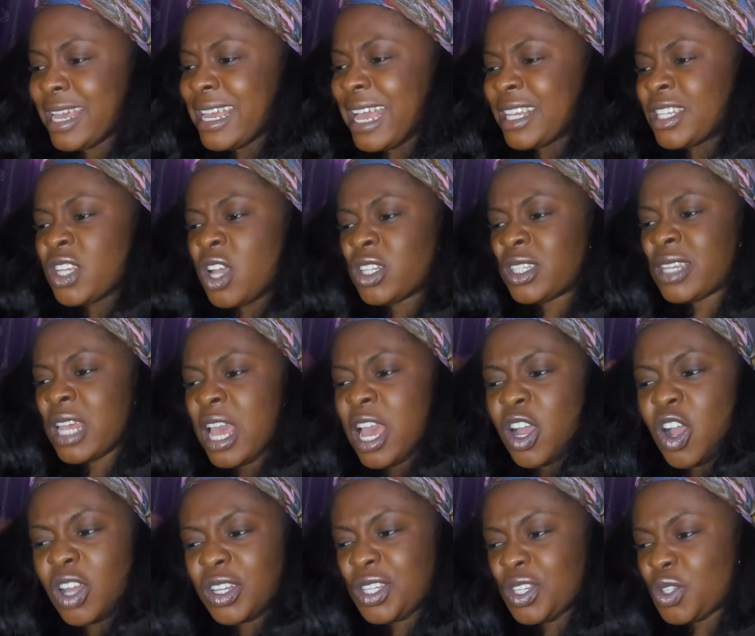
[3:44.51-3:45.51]
He has not
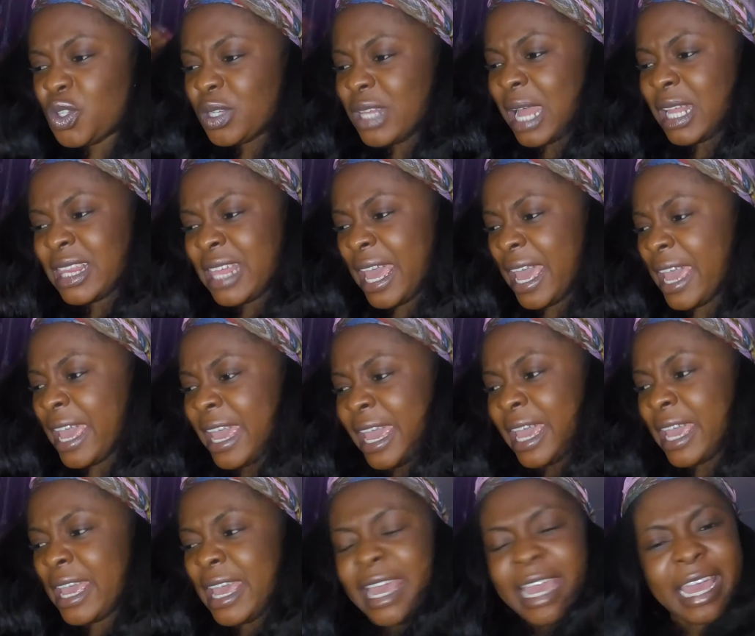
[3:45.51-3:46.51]
gotten to that,
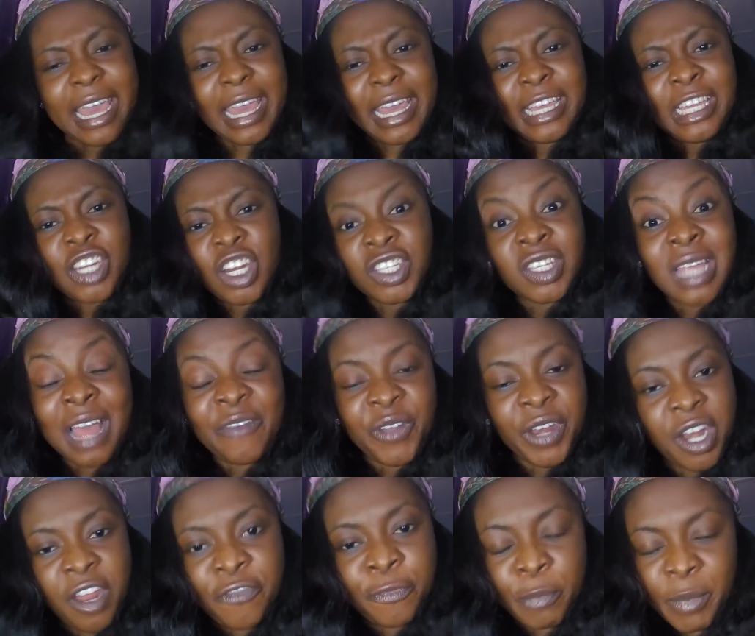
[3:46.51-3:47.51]
he doesn't have
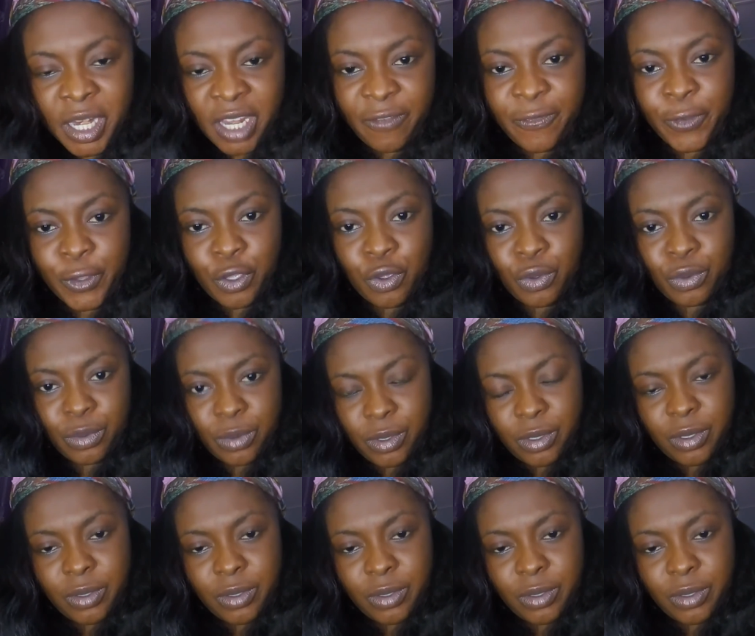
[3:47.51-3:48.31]
enough money for you.